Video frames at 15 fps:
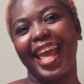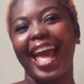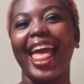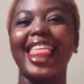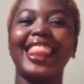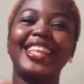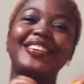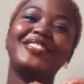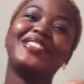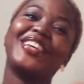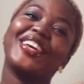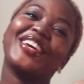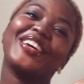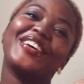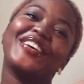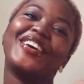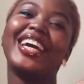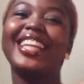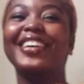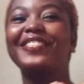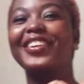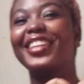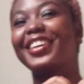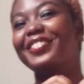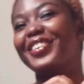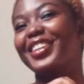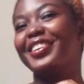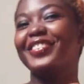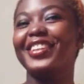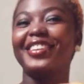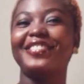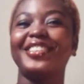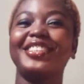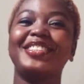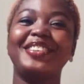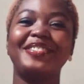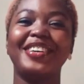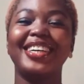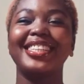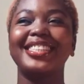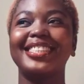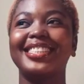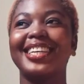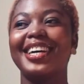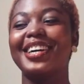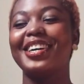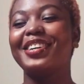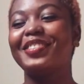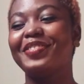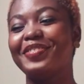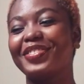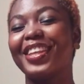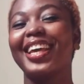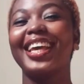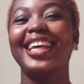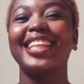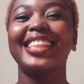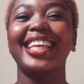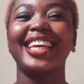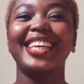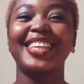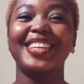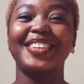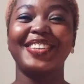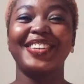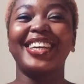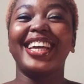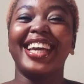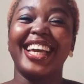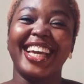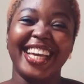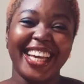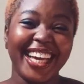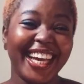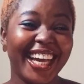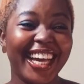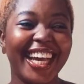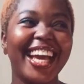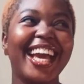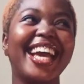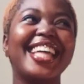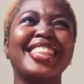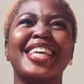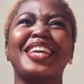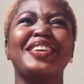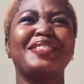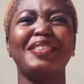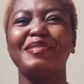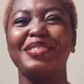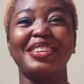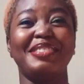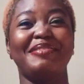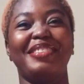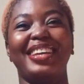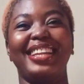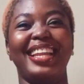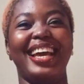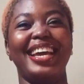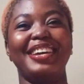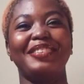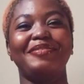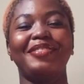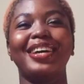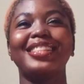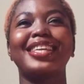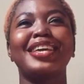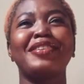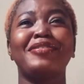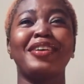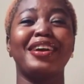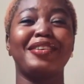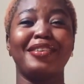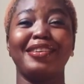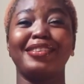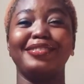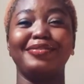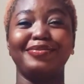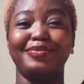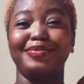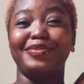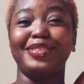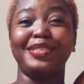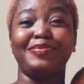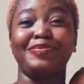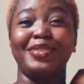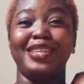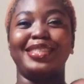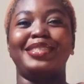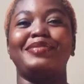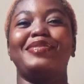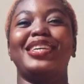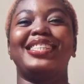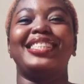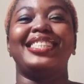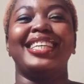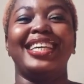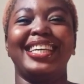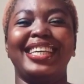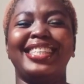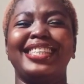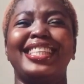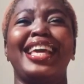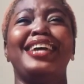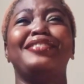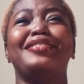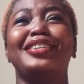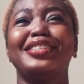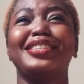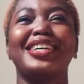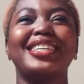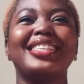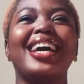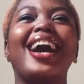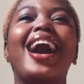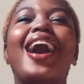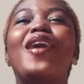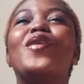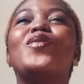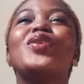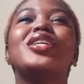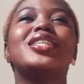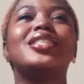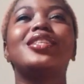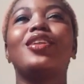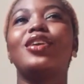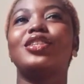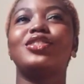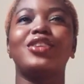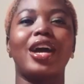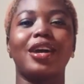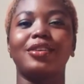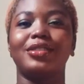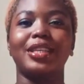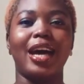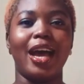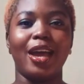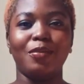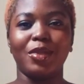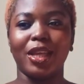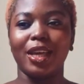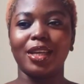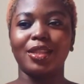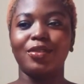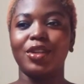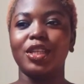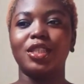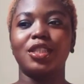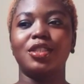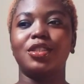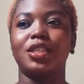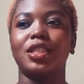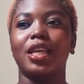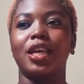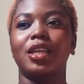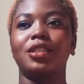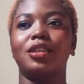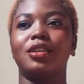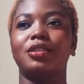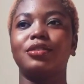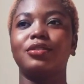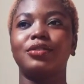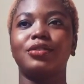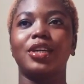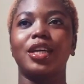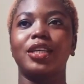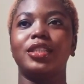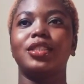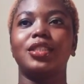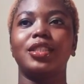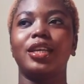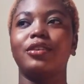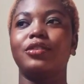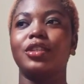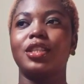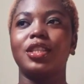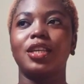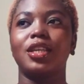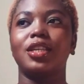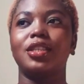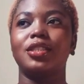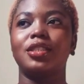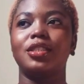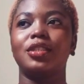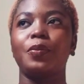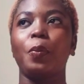I love you. I love you, love you, love you, love you so much. Thank you. Thank you for being in my life. I thank you for agreeing with me to make today the anniversary because we just lost track of time. Like the relationship just kicked off and everything. And